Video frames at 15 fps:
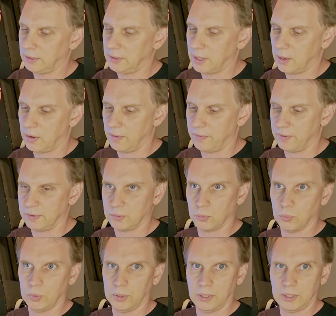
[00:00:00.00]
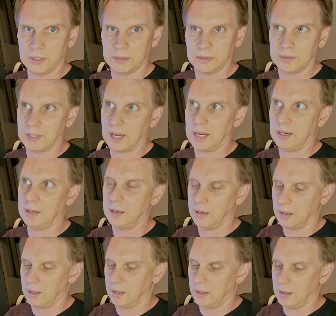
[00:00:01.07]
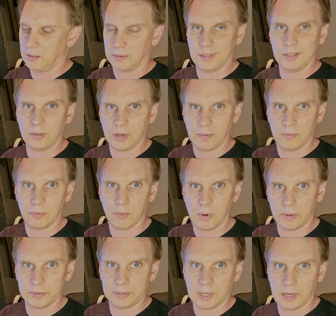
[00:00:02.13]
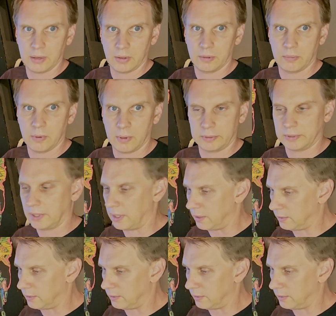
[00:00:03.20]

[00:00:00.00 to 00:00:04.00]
Now if it's really tight, then you have the wrong side on the wrong side.